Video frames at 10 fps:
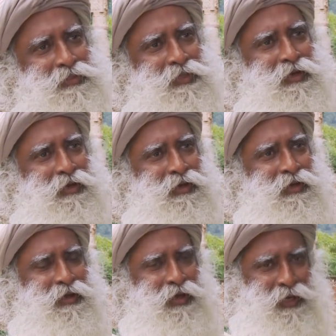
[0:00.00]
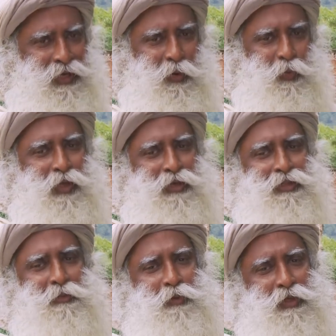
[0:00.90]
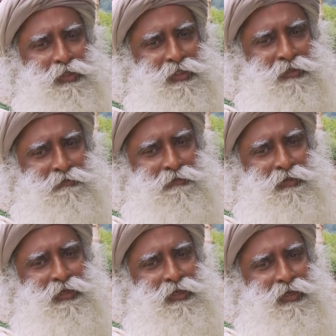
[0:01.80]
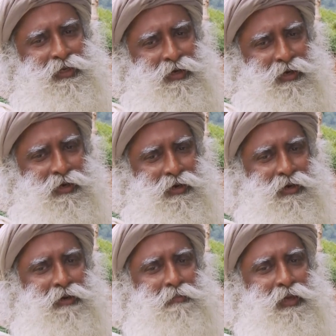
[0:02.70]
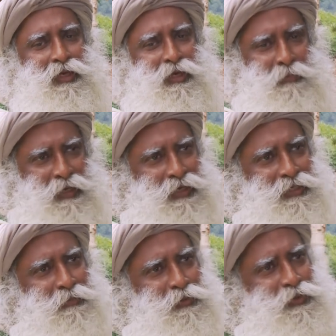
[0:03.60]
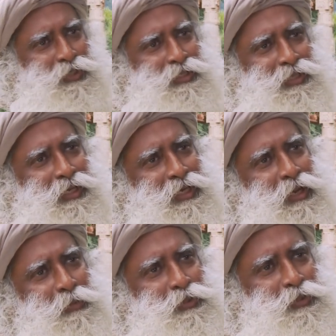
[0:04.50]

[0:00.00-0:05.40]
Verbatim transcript: It's uh, and now we are in the process of uh, making a big attempt to change their economic